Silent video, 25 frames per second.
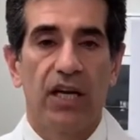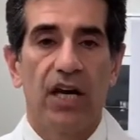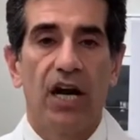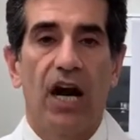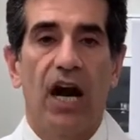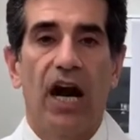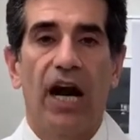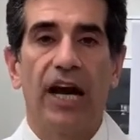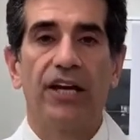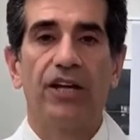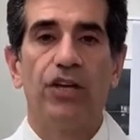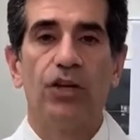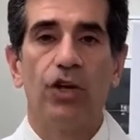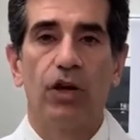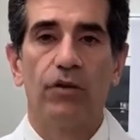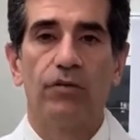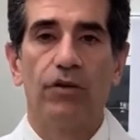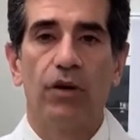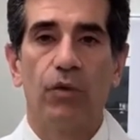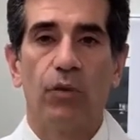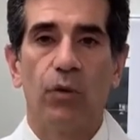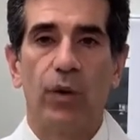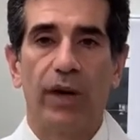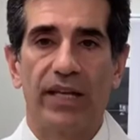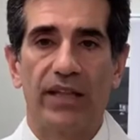Inova
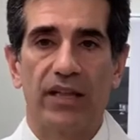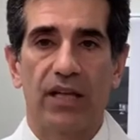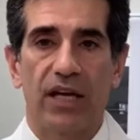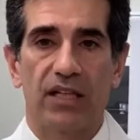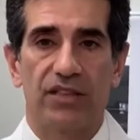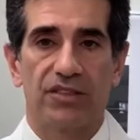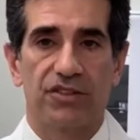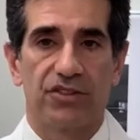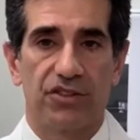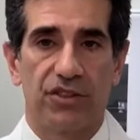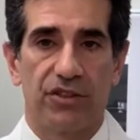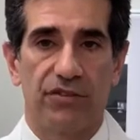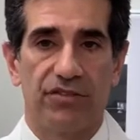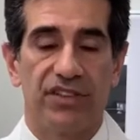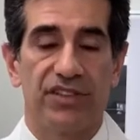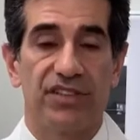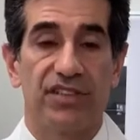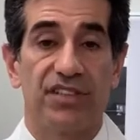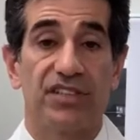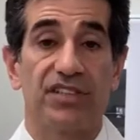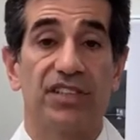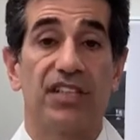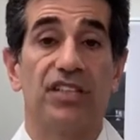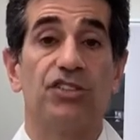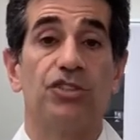Weight Loss
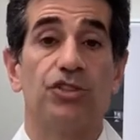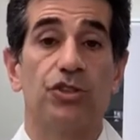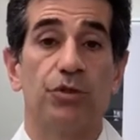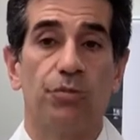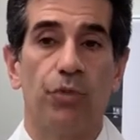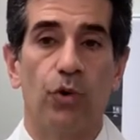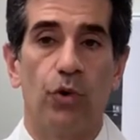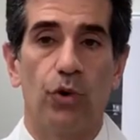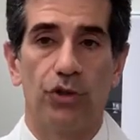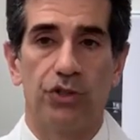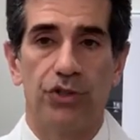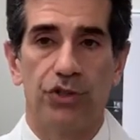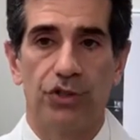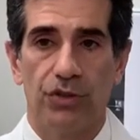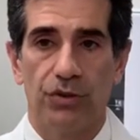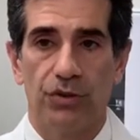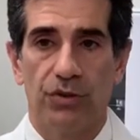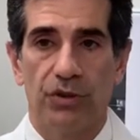Services can support you.